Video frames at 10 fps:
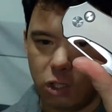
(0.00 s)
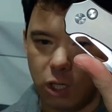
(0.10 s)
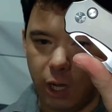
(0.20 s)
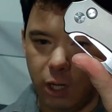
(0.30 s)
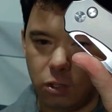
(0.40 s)

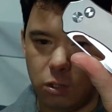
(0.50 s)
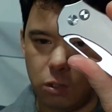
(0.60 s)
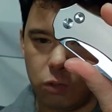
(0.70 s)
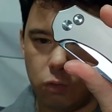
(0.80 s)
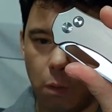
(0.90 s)
changed
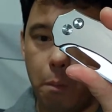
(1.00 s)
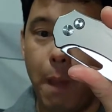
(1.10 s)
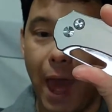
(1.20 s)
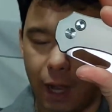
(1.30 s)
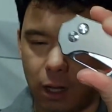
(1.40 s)

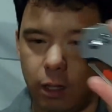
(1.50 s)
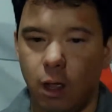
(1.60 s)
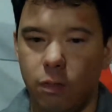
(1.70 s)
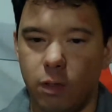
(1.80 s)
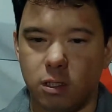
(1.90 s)
dramatically
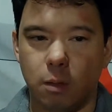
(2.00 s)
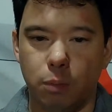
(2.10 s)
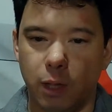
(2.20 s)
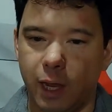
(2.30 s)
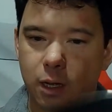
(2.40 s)
on this. The
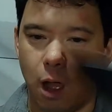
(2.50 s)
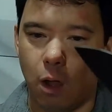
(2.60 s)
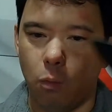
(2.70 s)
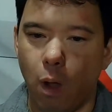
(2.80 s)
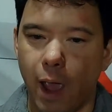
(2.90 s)
blade
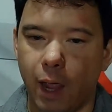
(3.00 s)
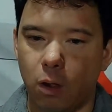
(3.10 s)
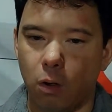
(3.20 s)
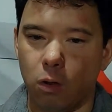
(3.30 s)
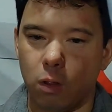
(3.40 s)
got
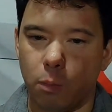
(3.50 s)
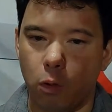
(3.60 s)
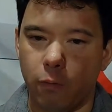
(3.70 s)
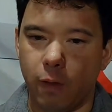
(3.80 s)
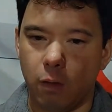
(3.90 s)
wider, the
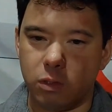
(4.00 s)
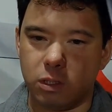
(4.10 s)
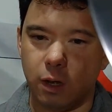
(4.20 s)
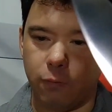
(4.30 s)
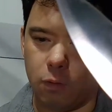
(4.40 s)
profile was
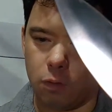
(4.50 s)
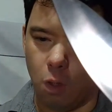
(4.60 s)
different, the